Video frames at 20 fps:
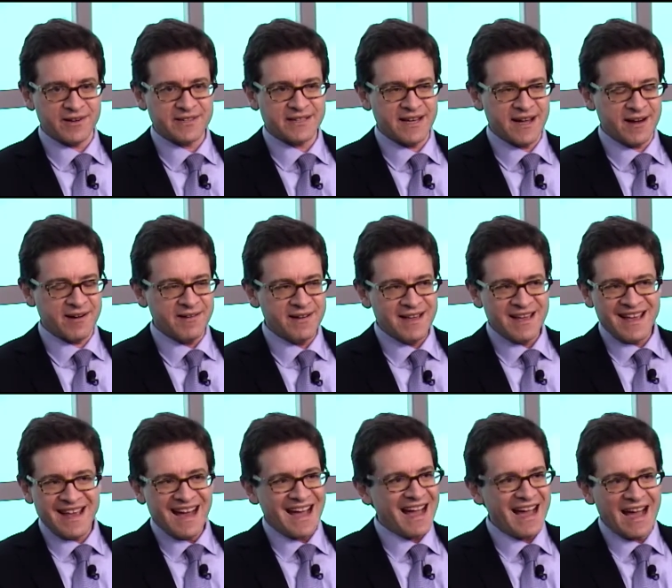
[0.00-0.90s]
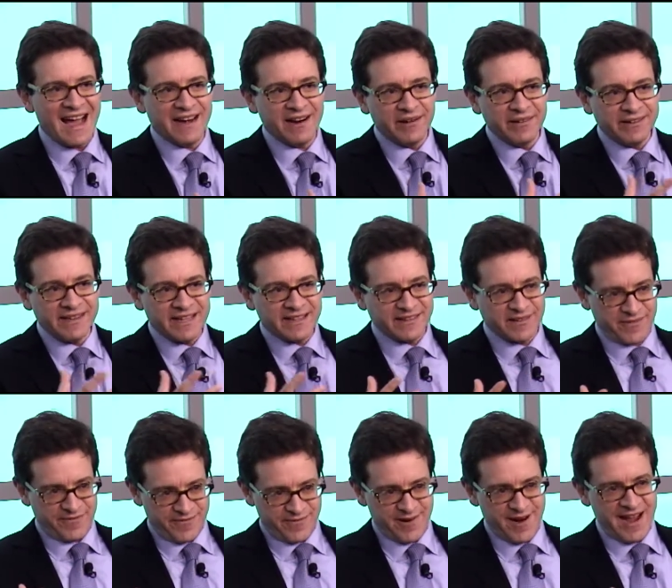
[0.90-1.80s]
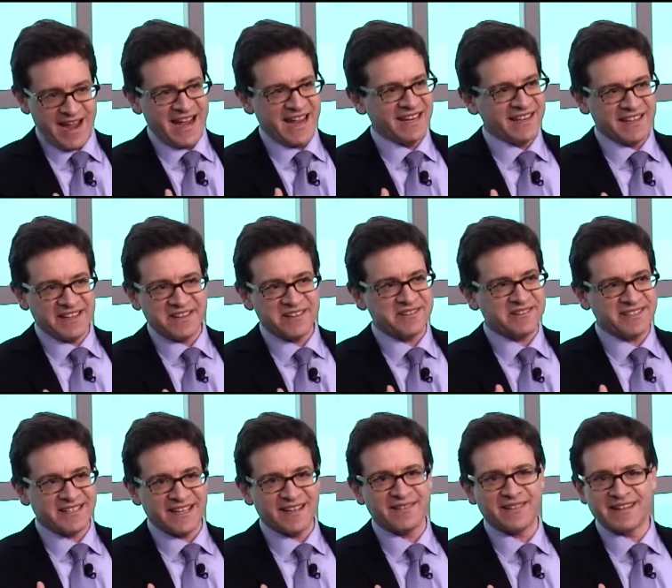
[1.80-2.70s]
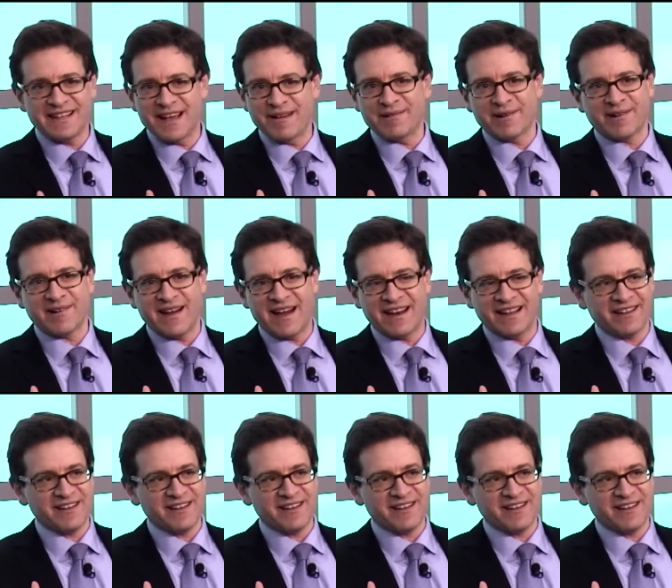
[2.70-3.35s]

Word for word: So I don't think the frame that you see of the Democratic